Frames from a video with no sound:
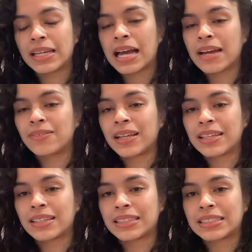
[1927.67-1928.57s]
don't
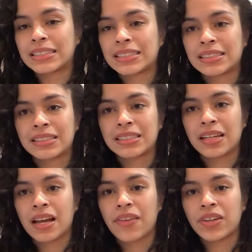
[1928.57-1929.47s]
like this.
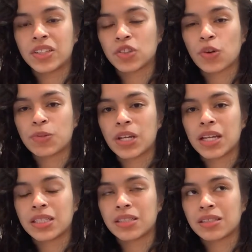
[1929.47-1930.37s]
And the description
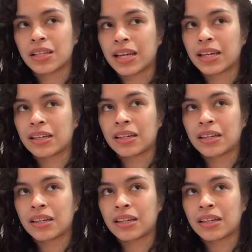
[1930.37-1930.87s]
is like